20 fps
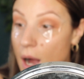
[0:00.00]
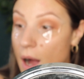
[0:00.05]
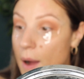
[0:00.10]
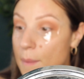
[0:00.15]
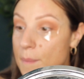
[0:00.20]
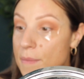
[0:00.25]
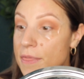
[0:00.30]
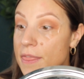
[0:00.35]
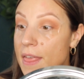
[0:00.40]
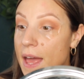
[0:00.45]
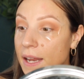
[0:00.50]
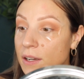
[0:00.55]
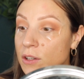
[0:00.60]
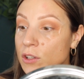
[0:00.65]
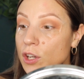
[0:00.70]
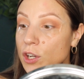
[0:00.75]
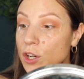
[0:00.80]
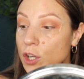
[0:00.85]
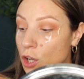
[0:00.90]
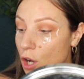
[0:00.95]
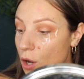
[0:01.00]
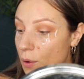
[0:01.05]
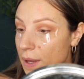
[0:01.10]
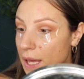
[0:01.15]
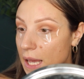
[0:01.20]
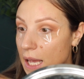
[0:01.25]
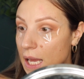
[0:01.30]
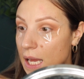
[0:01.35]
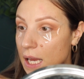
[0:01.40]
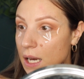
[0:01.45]
I'm then going to go
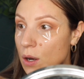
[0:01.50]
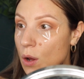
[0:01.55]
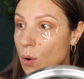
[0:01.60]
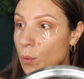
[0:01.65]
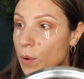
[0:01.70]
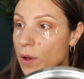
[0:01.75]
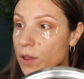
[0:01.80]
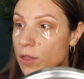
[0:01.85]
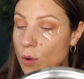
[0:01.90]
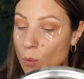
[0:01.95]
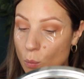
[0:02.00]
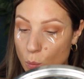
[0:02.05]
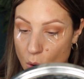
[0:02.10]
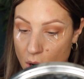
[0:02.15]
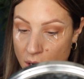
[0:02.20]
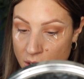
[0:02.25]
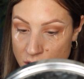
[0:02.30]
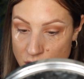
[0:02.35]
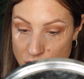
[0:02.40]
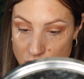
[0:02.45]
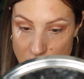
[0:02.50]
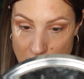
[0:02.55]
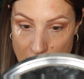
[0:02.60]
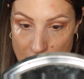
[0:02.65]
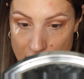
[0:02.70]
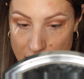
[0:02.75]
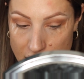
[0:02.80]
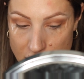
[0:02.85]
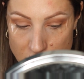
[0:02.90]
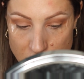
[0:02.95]
in with one
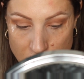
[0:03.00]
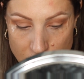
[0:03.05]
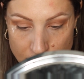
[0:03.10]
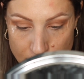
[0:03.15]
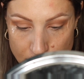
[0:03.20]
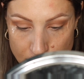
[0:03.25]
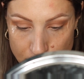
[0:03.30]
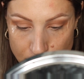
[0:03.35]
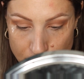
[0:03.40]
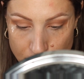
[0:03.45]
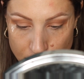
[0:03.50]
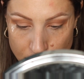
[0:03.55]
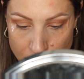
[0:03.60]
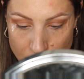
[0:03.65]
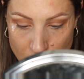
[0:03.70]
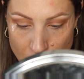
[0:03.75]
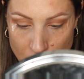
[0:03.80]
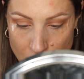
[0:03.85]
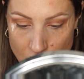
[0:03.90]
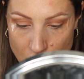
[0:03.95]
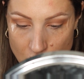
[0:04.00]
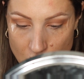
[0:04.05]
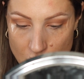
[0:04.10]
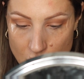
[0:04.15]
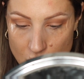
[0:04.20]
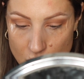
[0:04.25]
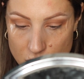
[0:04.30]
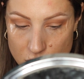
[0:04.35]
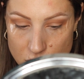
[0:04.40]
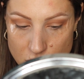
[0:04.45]
shade
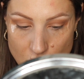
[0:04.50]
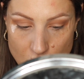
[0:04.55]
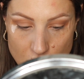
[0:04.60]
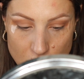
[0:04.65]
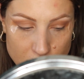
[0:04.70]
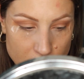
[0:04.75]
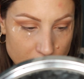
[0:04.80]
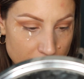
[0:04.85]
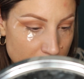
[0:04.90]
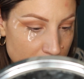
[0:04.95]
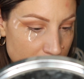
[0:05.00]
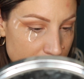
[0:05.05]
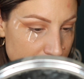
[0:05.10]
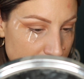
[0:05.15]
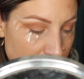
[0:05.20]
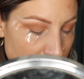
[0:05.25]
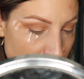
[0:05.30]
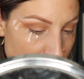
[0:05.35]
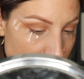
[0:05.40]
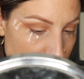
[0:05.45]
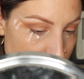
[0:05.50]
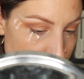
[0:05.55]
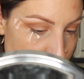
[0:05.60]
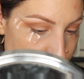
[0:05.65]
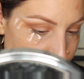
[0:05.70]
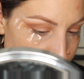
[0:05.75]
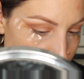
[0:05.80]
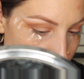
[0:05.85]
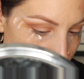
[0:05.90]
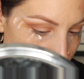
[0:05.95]
darker of a colour.